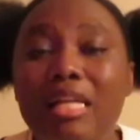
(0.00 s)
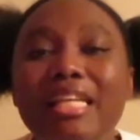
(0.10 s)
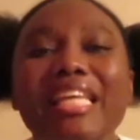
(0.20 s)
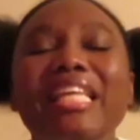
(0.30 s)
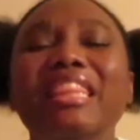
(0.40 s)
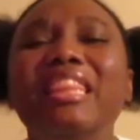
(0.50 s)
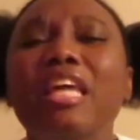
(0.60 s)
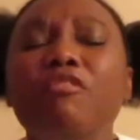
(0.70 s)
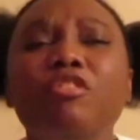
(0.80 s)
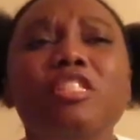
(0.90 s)
He
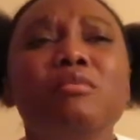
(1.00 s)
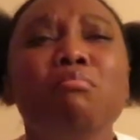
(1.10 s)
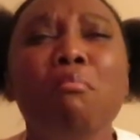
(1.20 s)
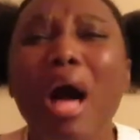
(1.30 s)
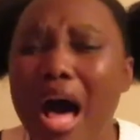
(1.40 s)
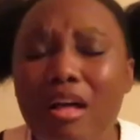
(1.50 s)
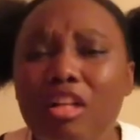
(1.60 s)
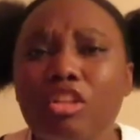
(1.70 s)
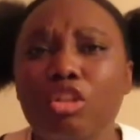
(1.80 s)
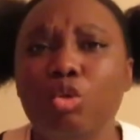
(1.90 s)
never smile
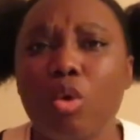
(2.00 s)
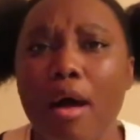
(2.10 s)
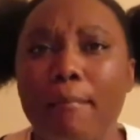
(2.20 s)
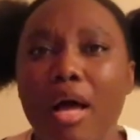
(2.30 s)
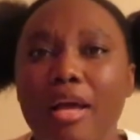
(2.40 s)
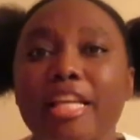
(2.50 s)
on the drama.